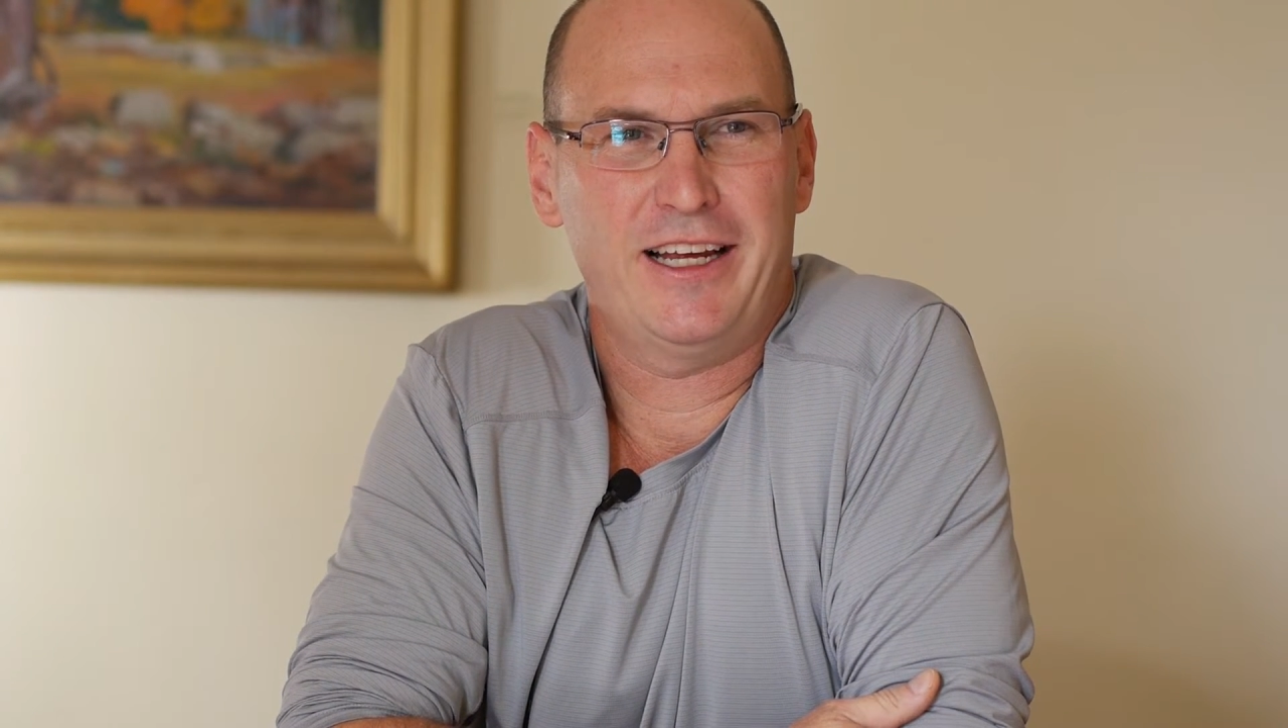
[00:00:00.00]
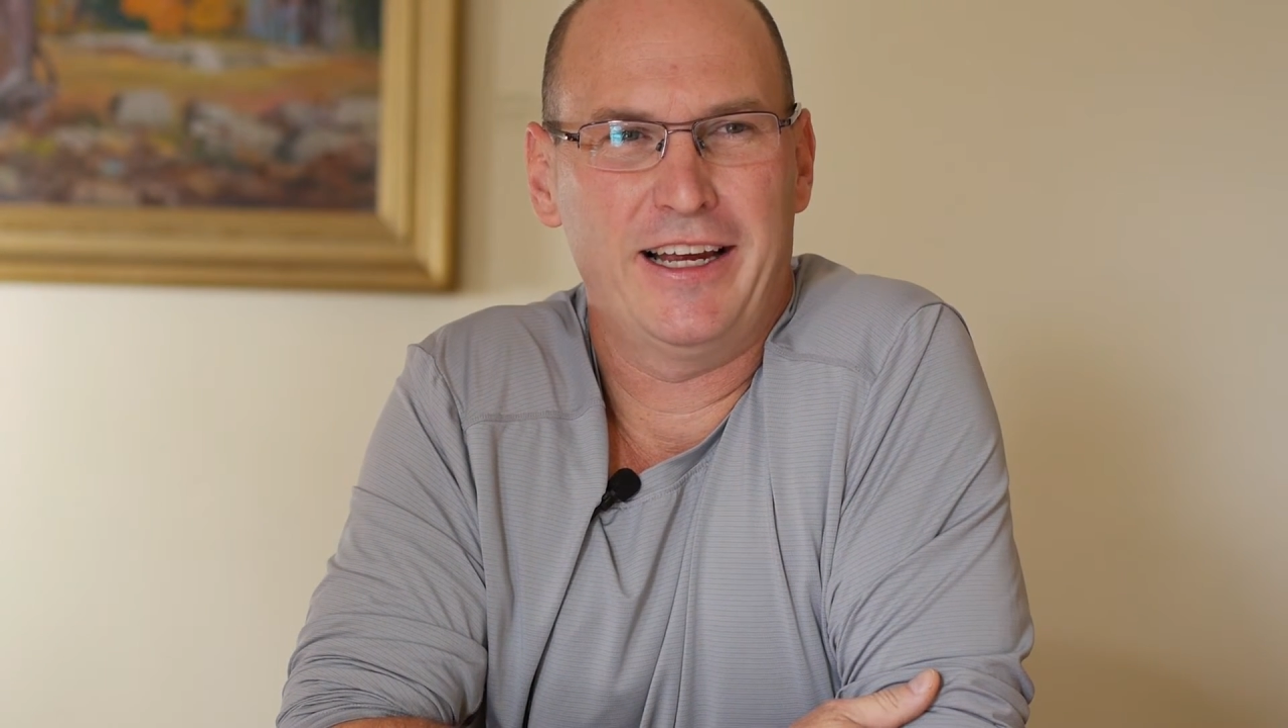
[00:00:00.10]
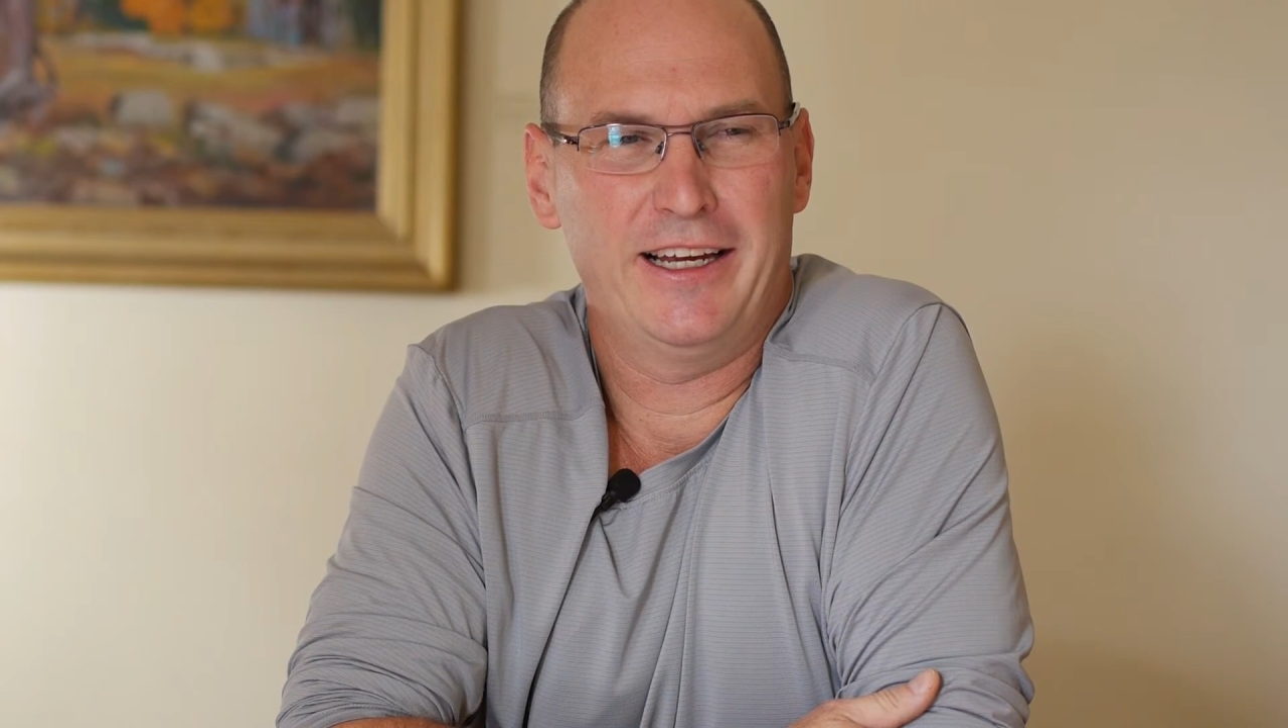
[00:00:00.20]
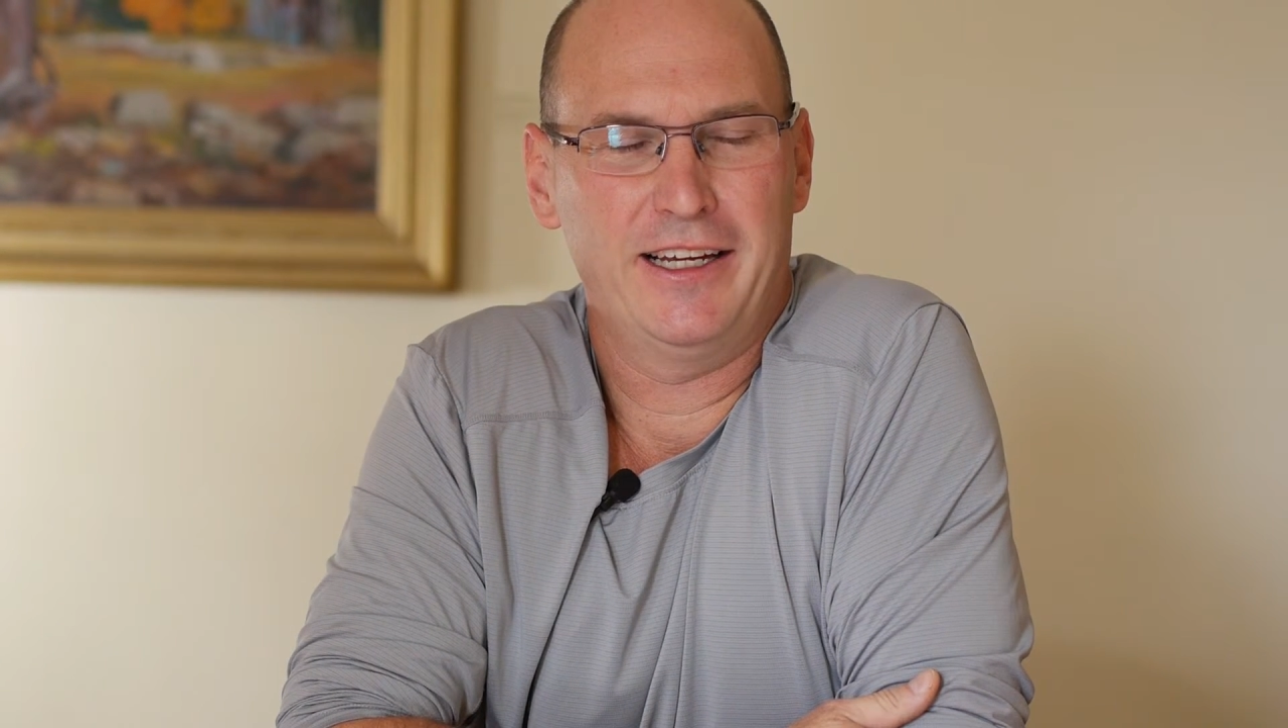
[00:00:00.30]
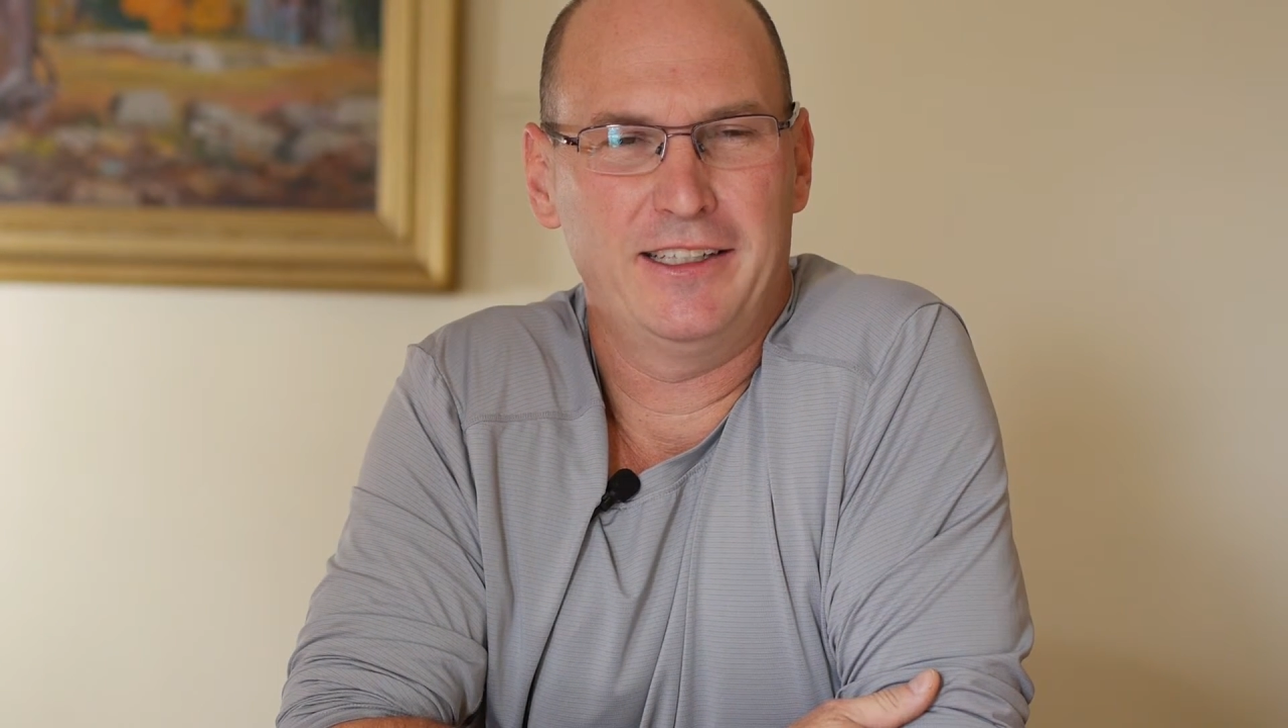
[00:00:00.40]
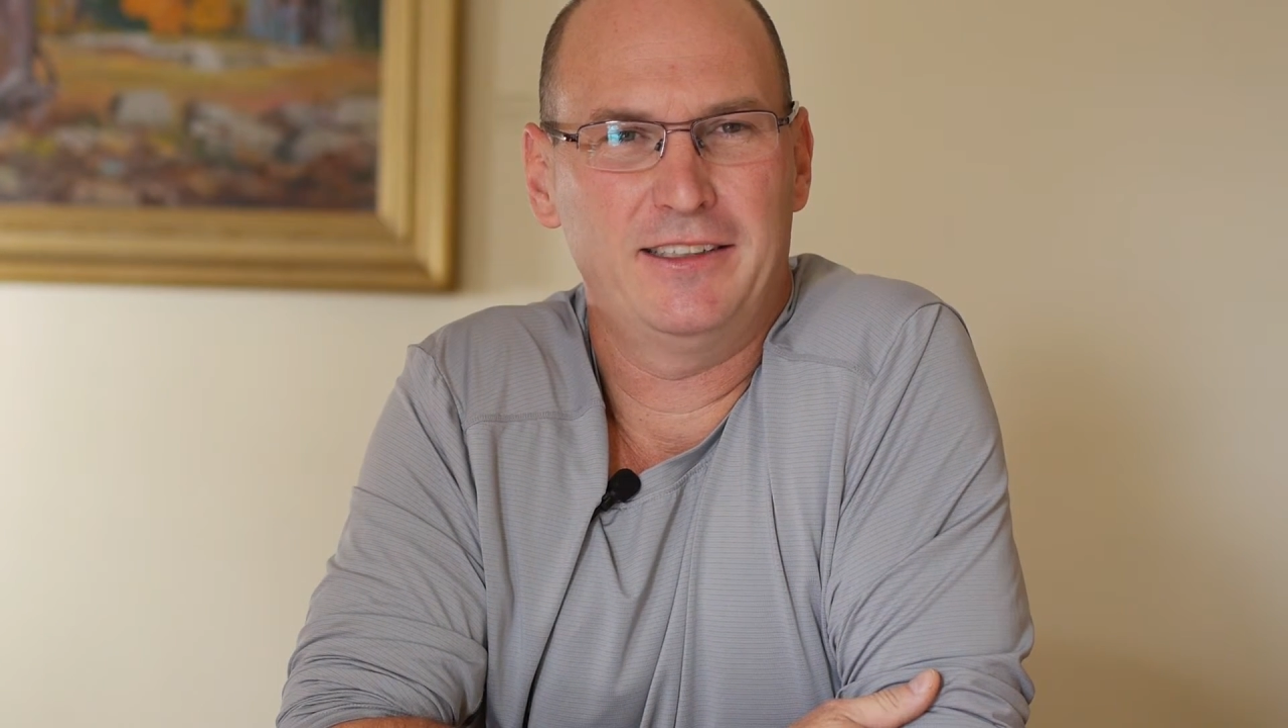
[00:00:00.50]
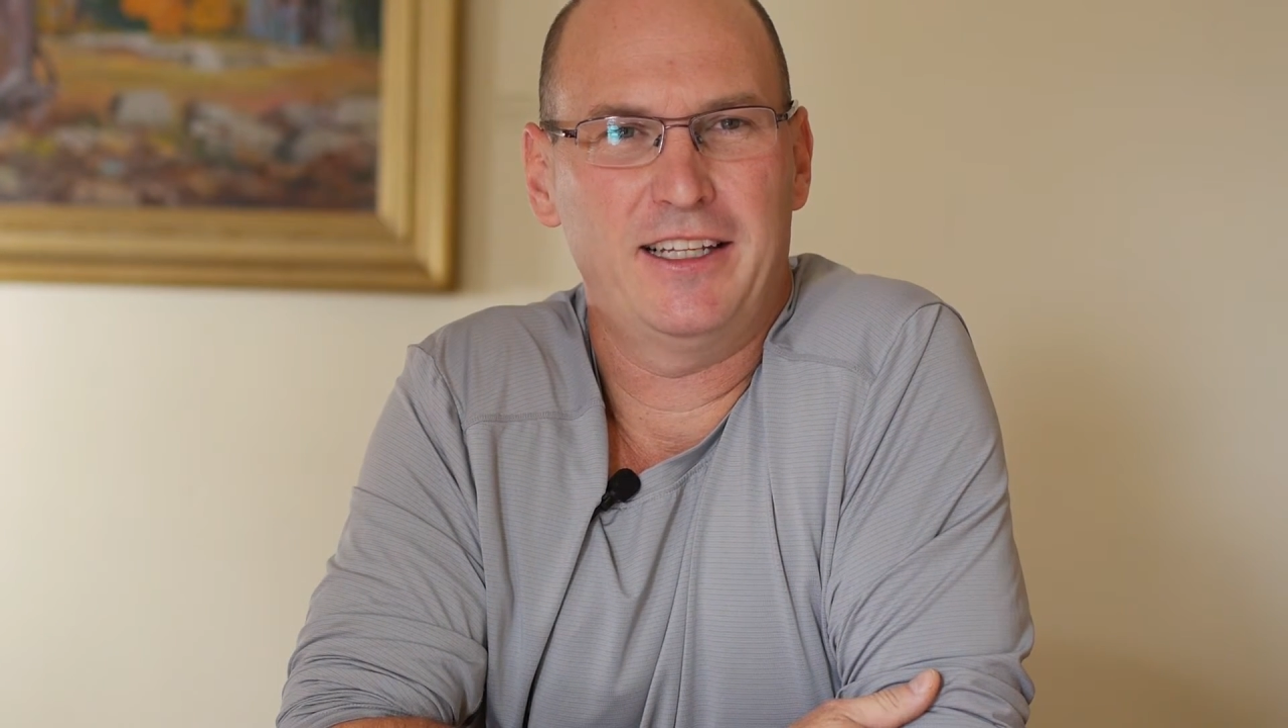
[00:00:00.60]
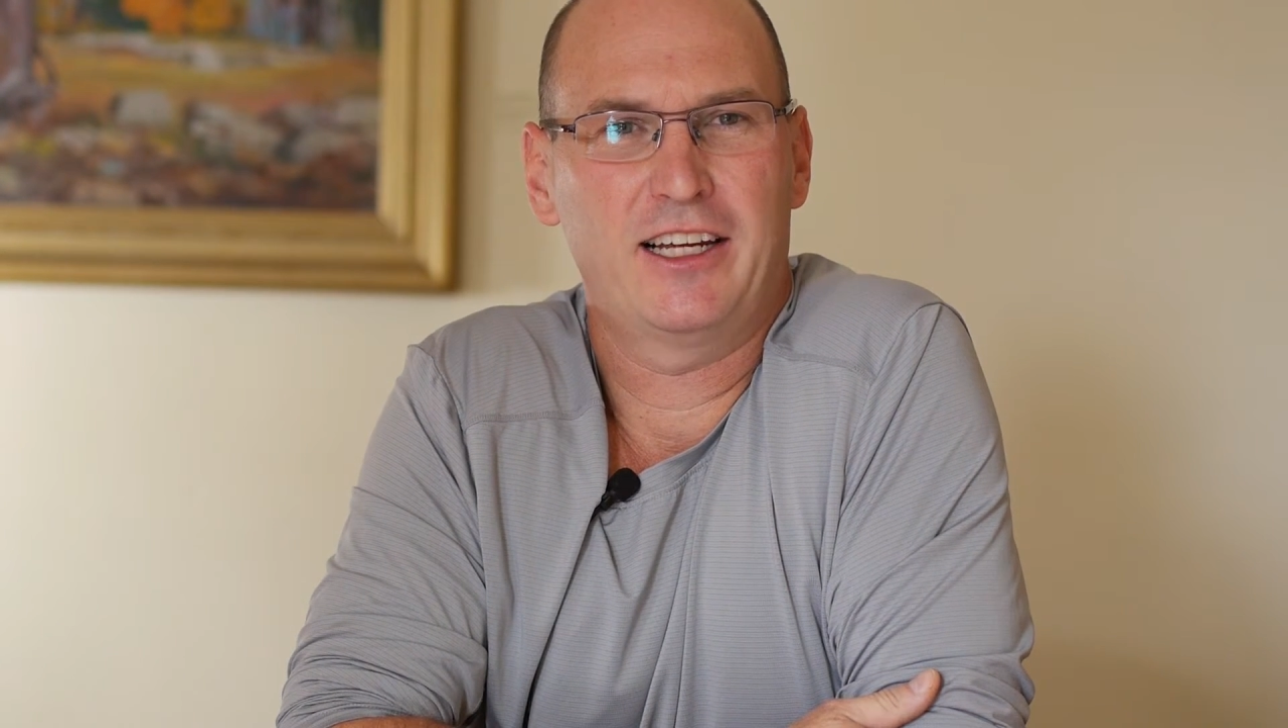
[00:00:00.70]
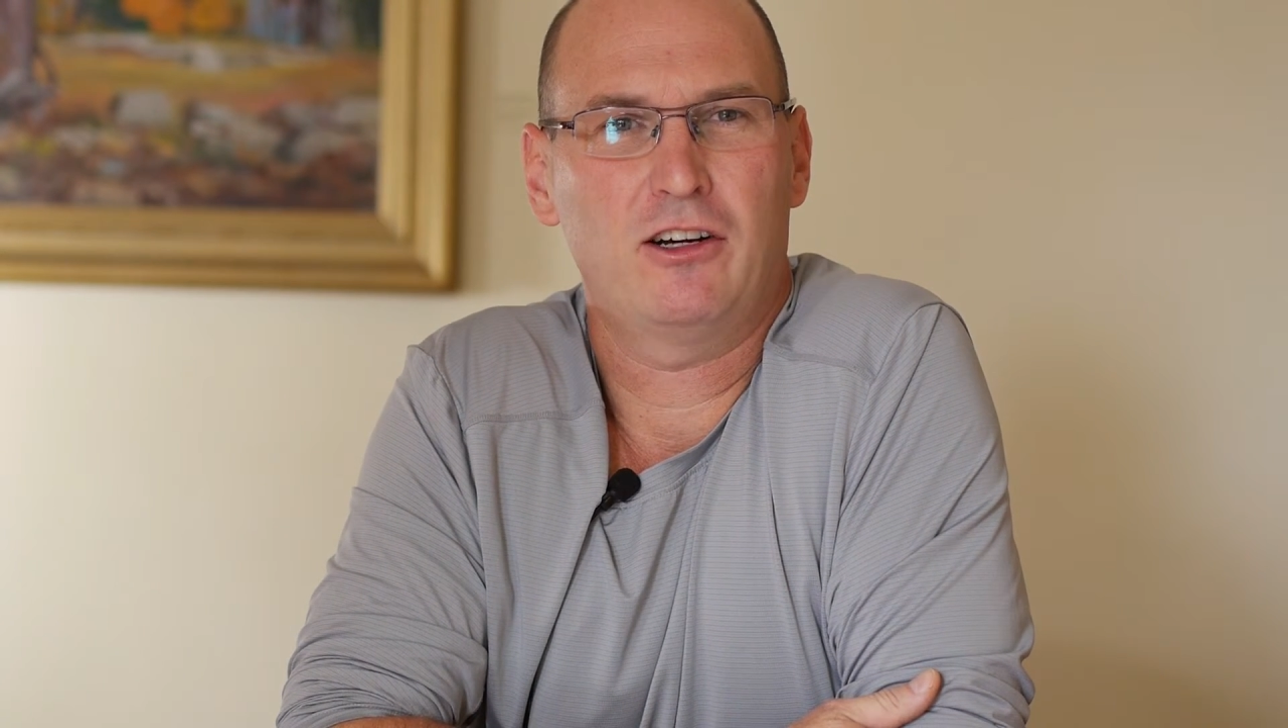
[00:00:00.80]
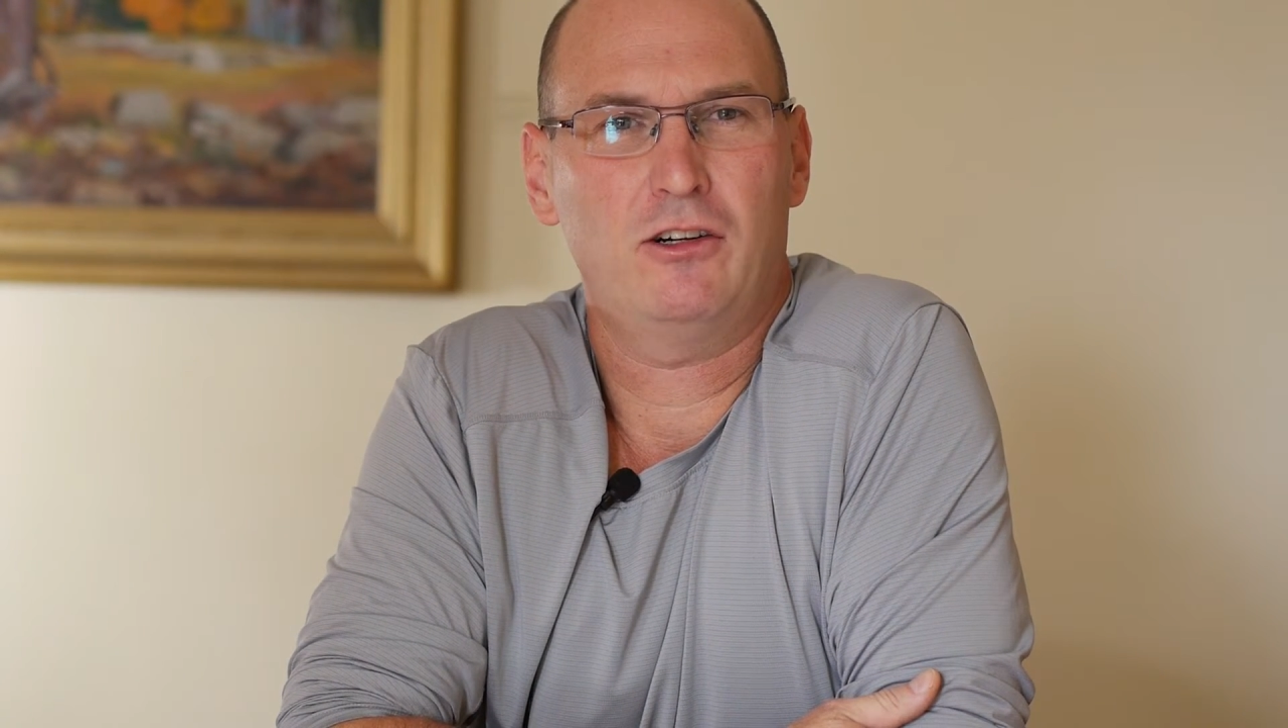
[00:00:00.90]
and
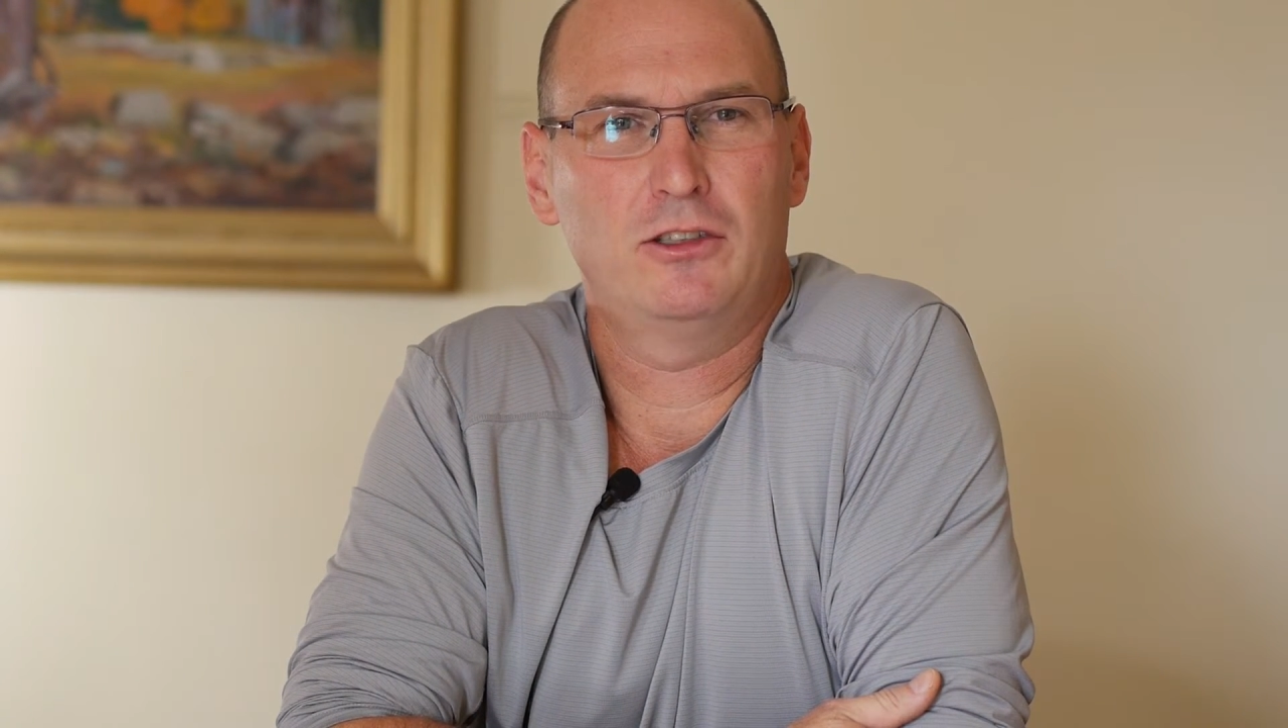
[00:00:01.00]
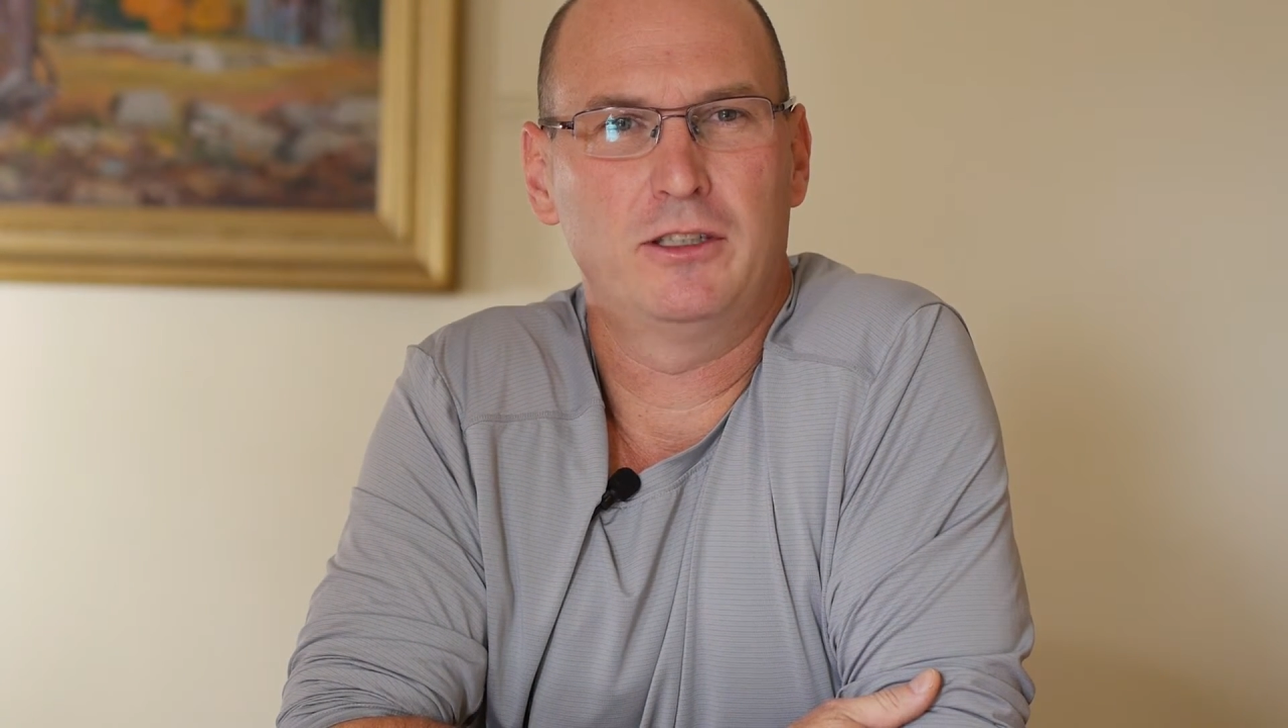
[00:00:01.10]
they called